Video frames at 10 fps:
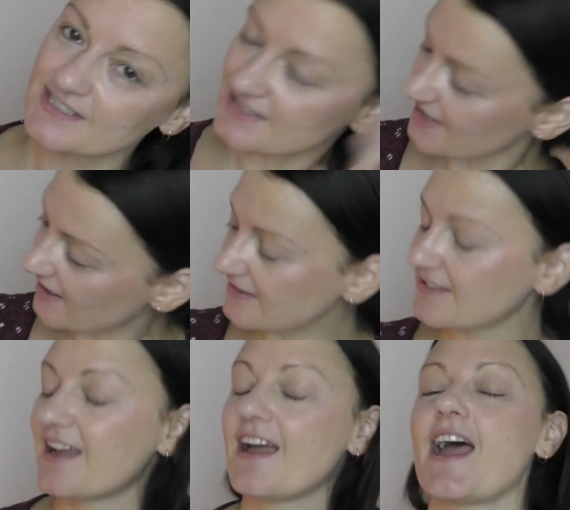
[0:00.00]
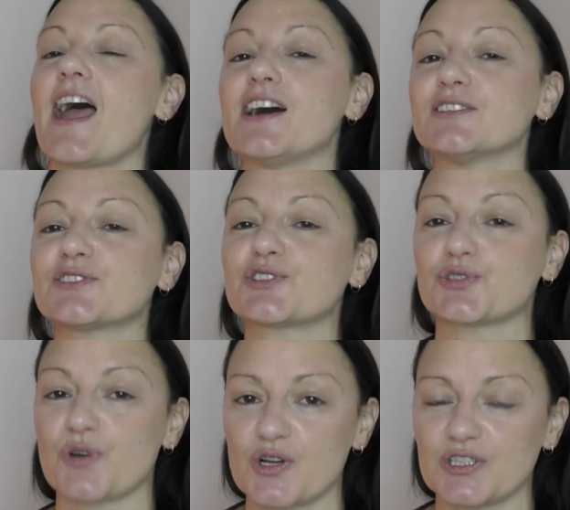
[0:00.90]
the start. How
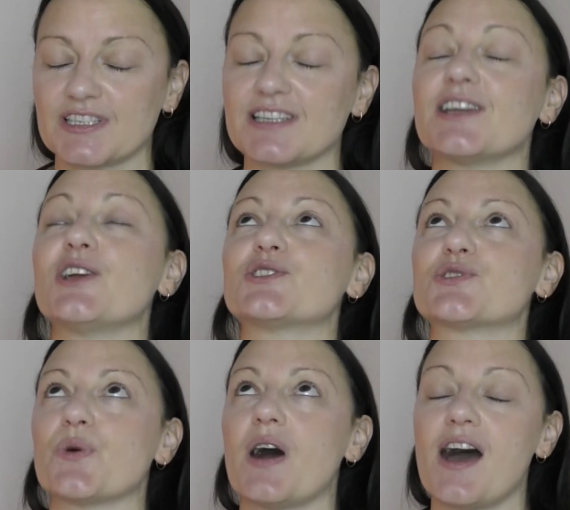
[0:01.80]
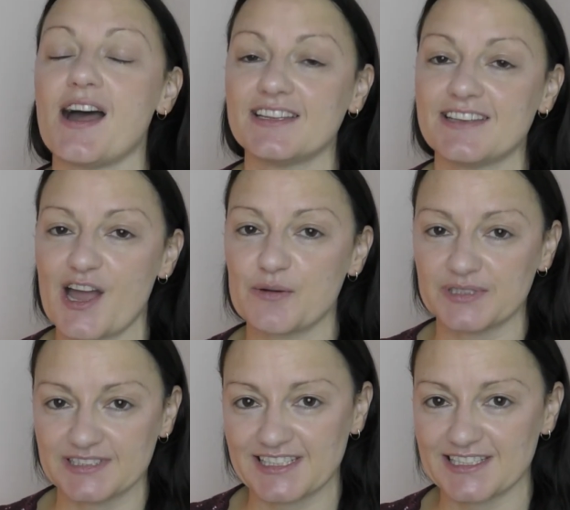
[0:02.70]
strongly do I now
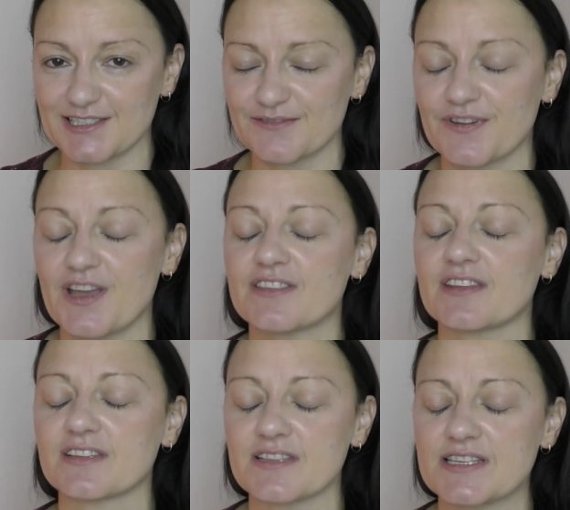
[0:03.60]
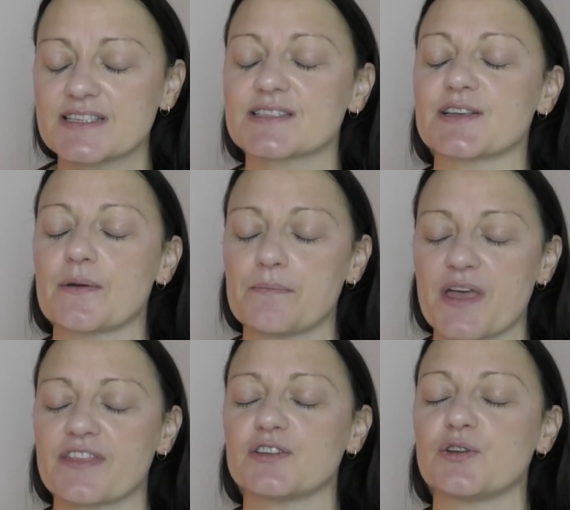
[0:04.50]
believe that the list
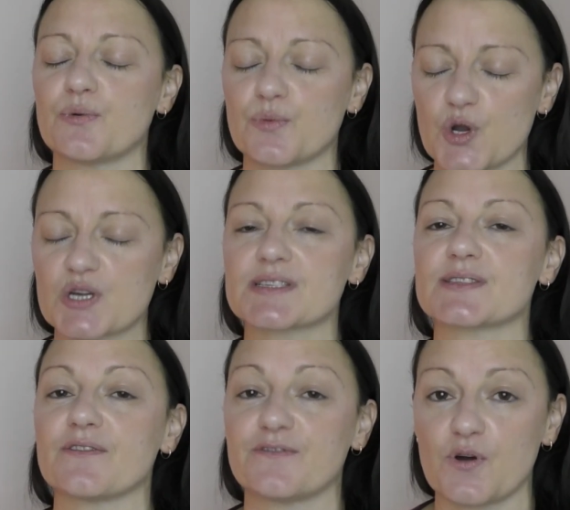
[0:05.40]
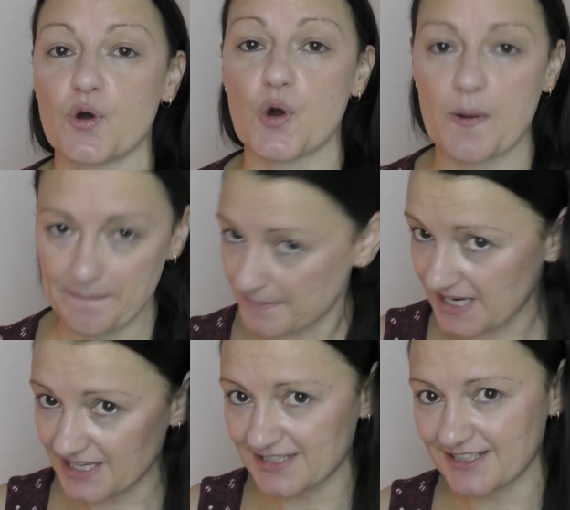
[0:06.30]
method works for
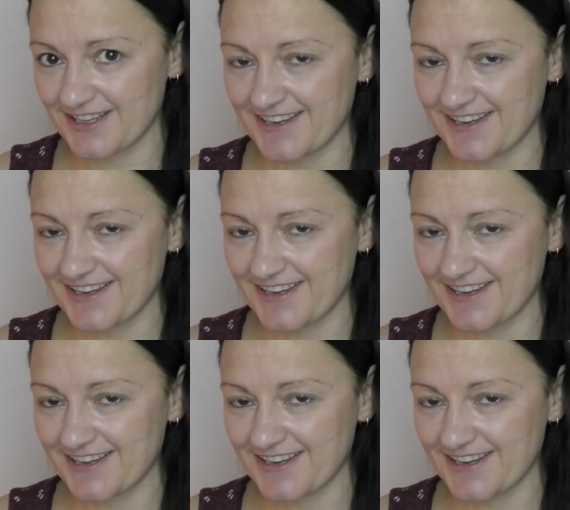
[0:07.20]
me?